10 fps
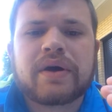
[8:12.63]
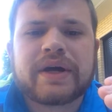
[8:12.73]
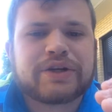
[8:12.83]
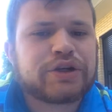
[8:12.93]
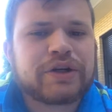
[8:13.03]

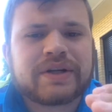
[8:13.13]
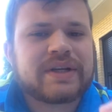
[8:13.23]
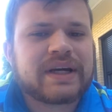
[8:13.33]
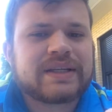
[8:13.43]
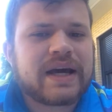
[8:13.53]
it shouldn't
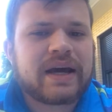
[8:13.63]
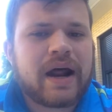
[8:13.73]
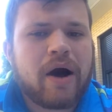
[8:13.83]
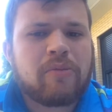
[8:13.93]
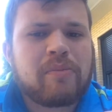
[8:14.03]
dictate
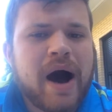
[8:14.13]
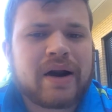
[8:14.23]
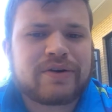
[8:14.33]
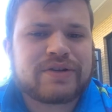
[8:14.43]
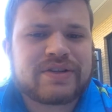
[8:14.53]
how
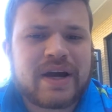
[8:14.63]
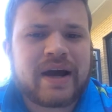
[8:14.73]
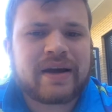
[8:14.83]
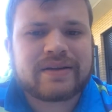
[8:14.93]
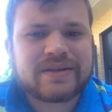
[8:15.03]
modern
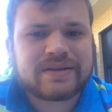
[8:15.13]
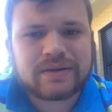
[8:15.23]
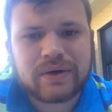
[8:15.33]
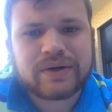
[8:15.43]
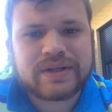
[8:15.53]
science is
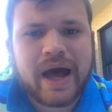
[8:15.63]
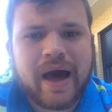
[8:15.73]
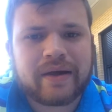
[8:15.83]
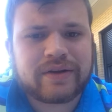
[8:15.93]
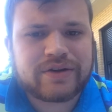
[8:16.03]
looked
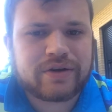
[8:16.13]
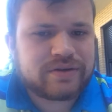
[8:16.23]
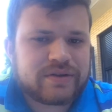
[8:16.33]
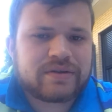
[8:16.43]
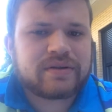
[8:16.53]
at. The church